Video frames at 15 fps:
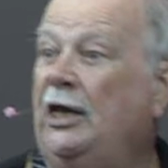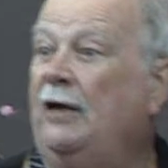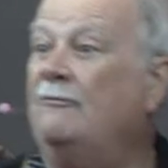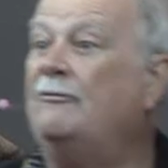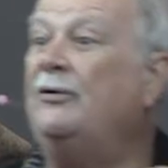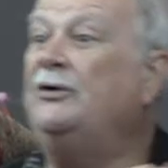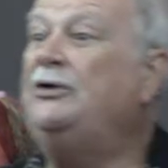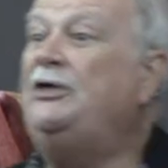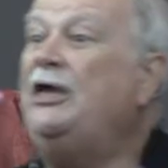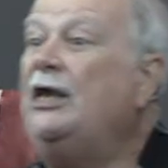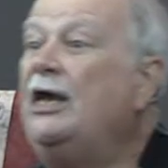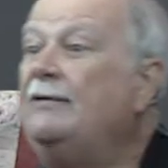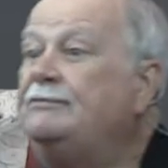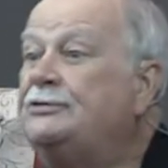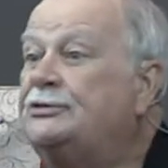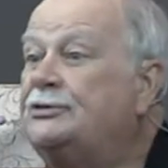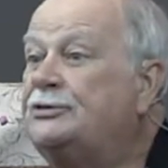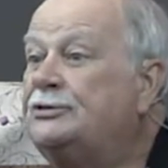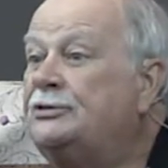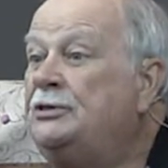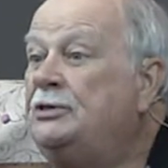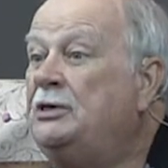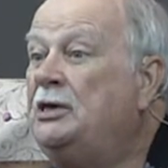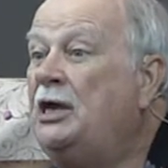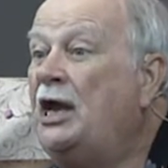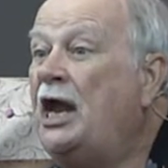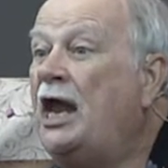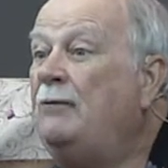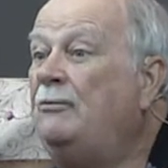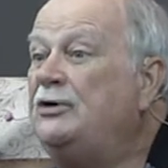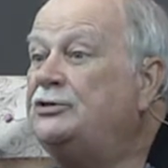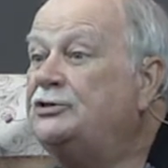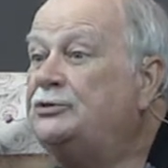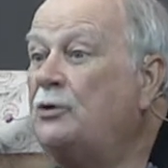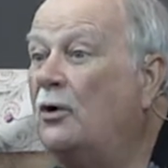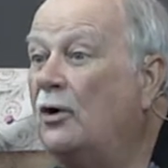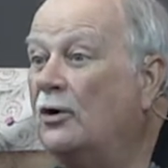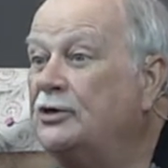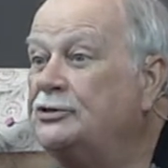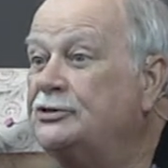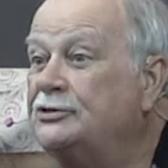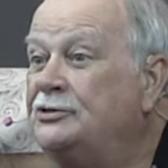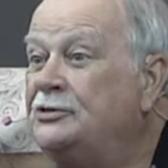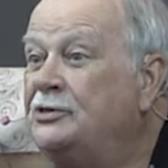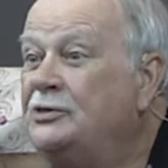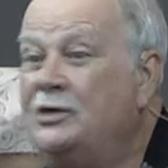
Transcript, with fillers: forgives, and restores.